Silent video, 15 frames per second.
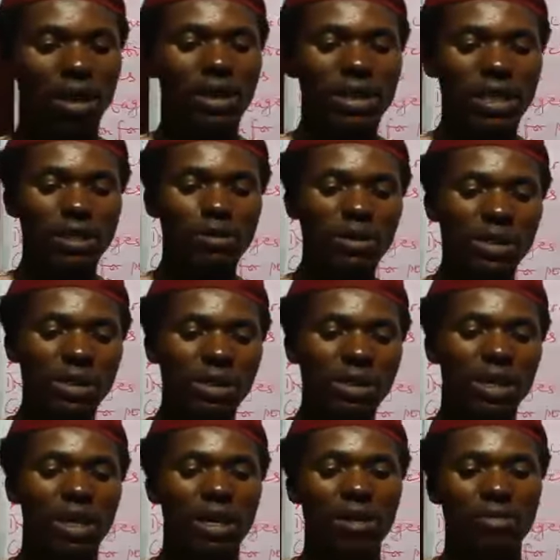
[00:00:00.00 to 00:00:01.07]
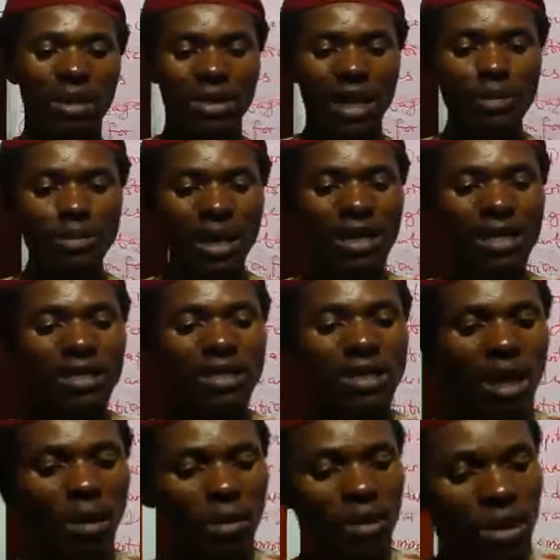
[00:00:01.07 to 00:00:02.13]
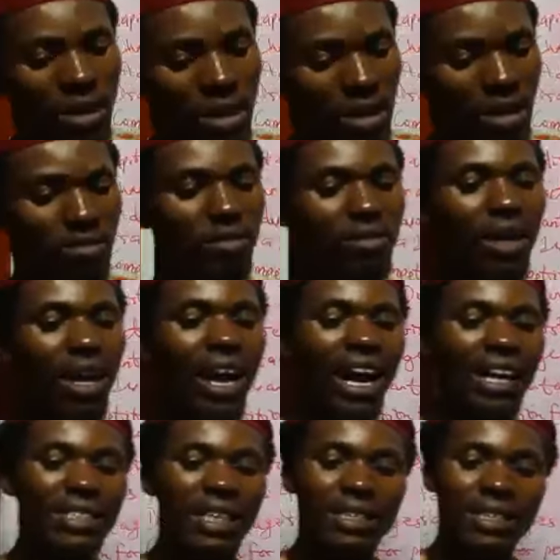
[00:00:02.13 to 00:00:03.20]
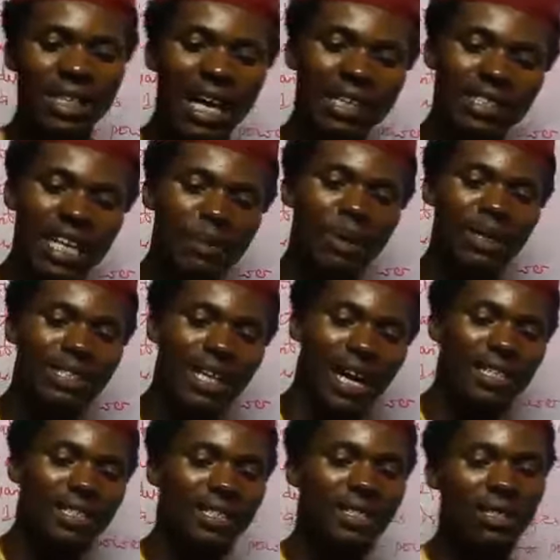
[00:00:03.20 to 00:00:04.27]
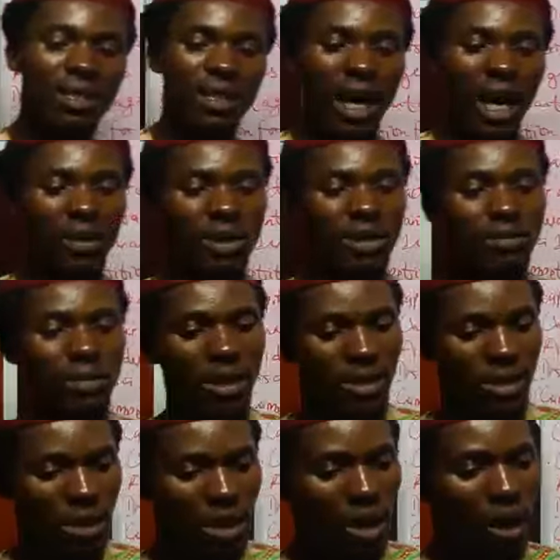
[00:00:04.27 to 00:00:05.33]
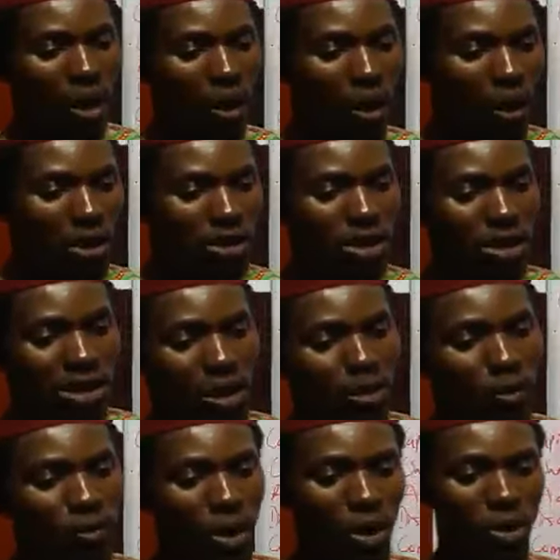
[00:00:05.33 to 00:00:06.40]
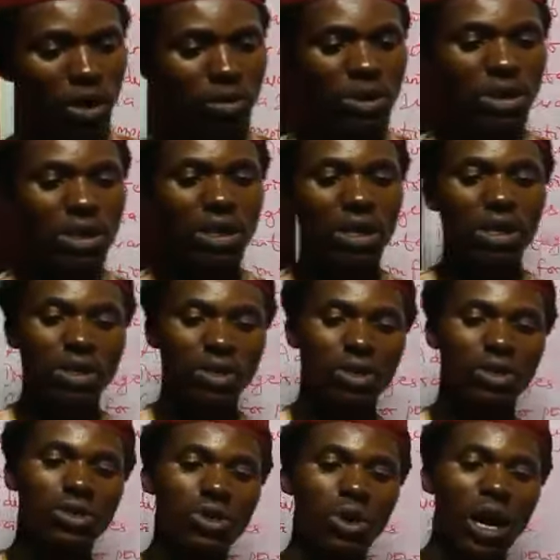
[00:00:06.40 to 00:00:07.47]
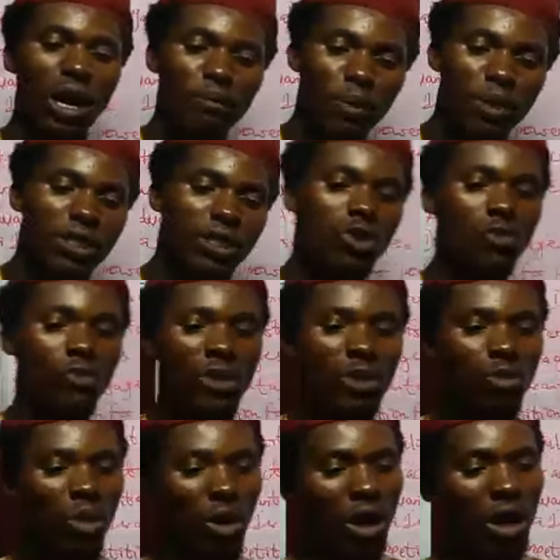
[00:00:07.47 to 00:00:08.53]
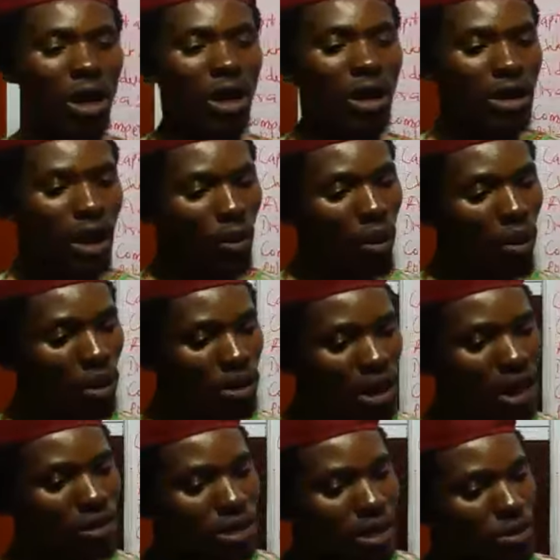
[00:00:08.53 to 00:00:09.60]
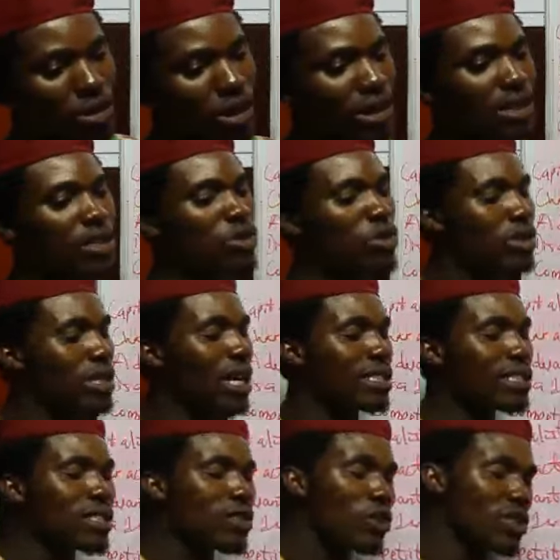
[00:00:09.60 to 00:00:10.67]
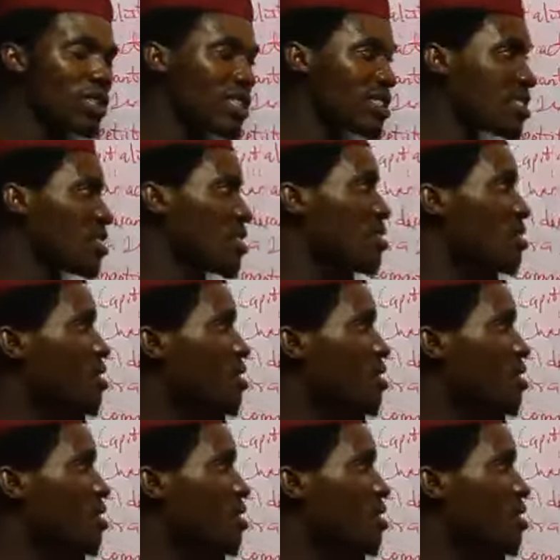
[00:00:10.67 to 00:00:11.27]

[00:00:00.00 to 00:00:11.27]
This means that capitalist democracy has a tripartite arrangement or system of economic, social, and political framework that work under a democratic society or setting.